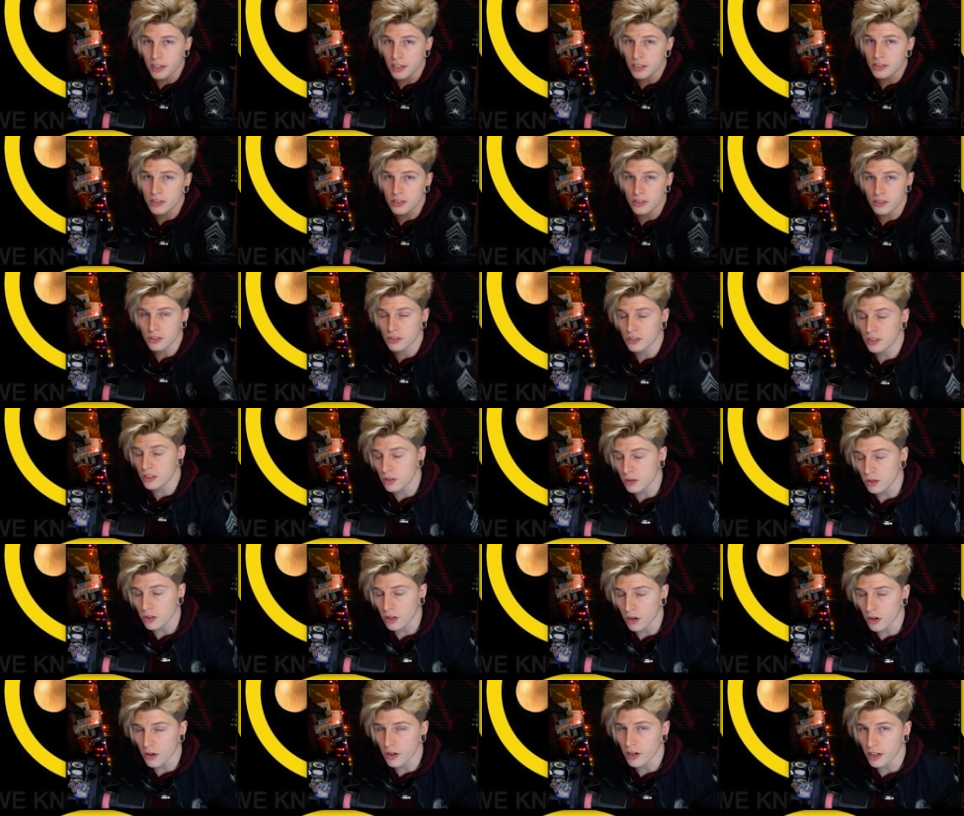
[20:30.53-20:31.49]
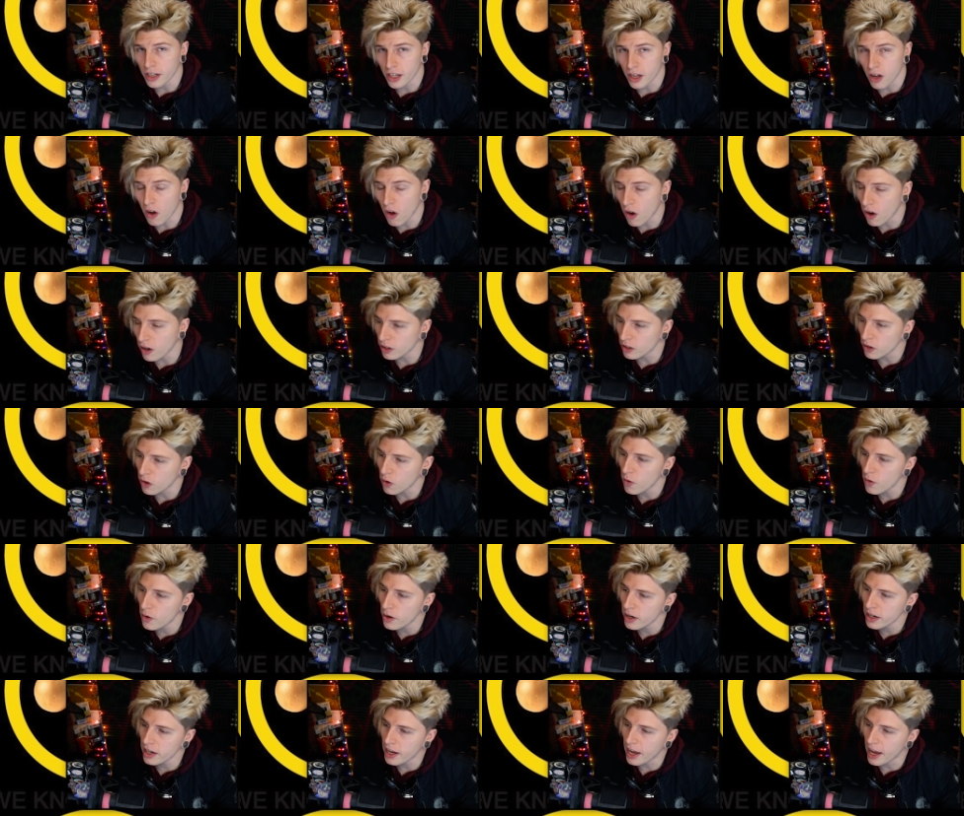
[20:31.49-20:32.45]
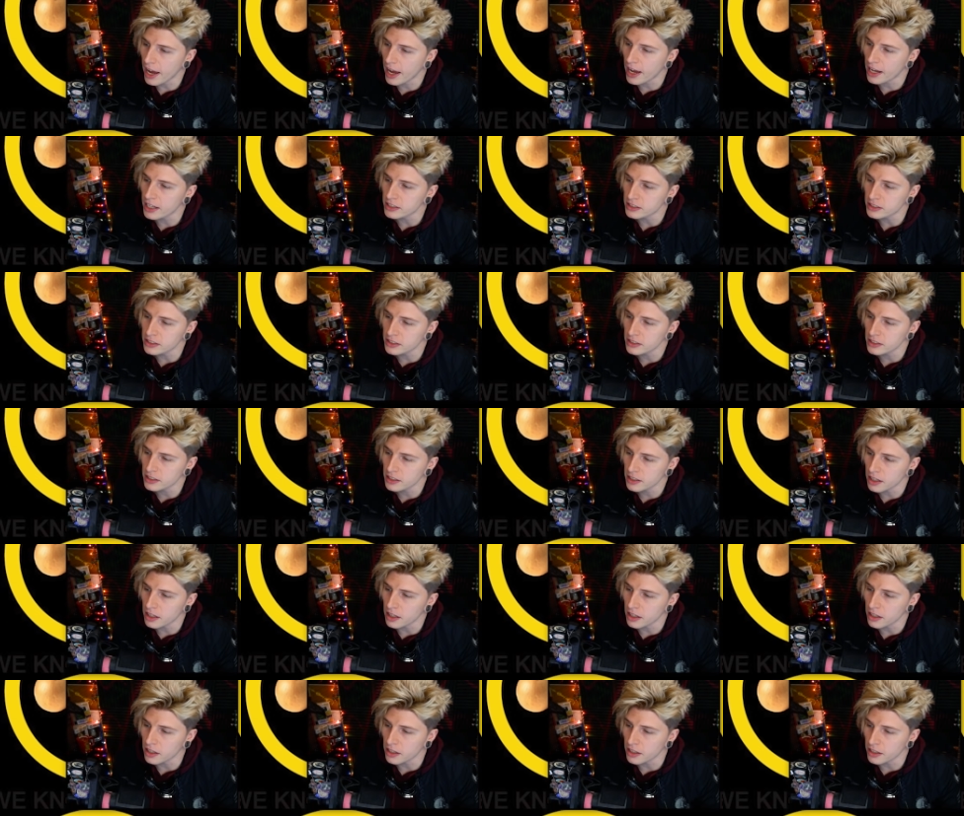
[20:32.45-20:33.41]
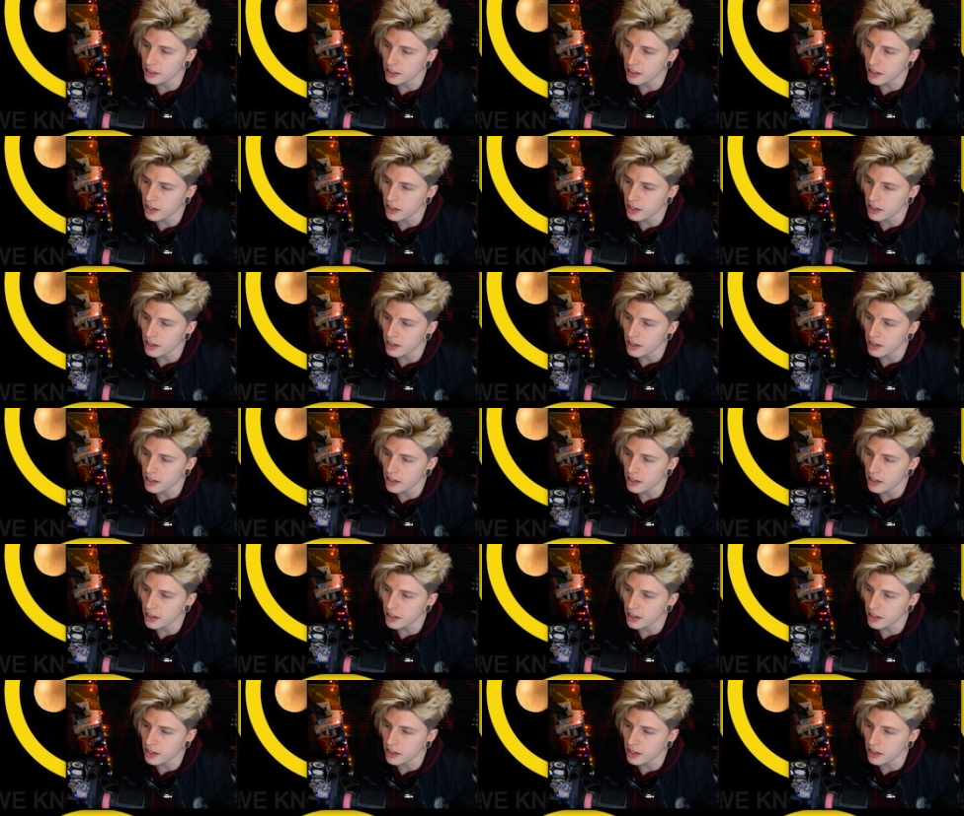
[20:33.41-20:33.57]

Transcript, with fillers: This is still currently ongoing as uh,